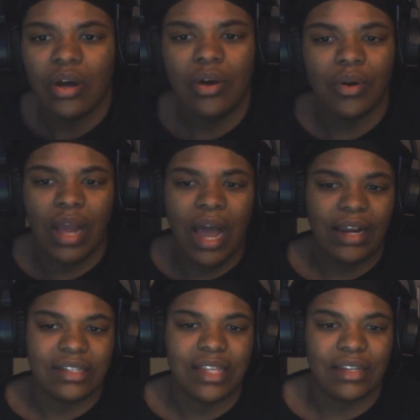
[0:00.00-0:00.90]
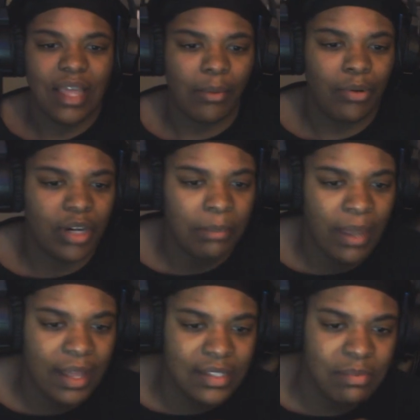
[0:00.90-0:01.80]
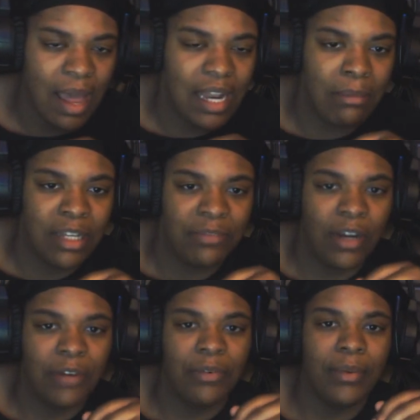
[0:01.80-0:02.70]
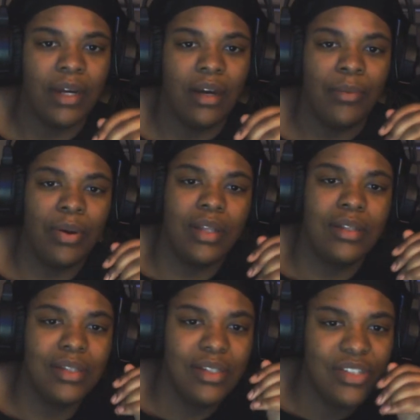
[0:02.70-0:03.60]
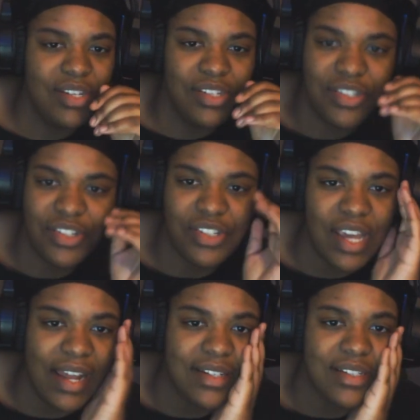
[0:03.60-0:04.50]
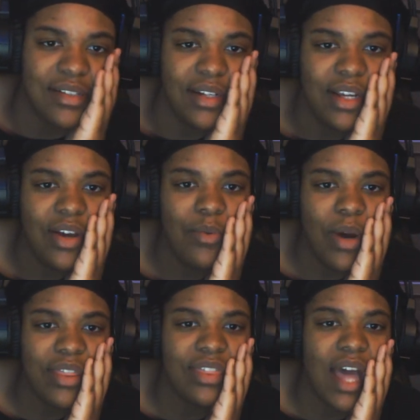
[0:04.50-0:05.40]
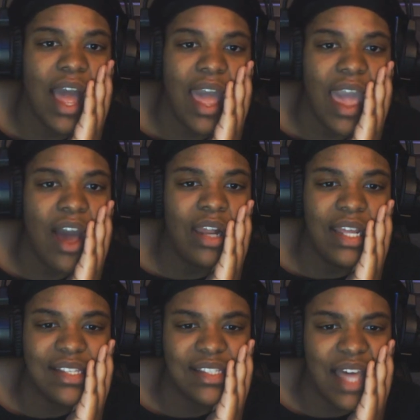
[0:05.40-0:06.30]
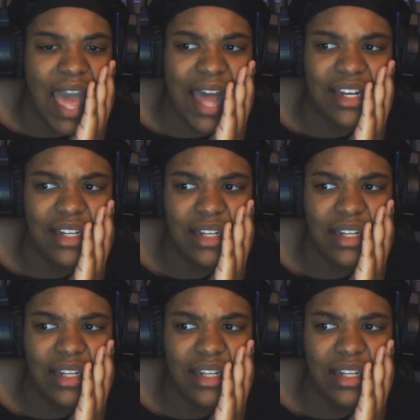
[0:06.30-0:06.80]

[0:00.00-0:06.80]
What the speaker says: Oh God, that's that damn crooked man, smiley motherfucker from shit. What the hell is that?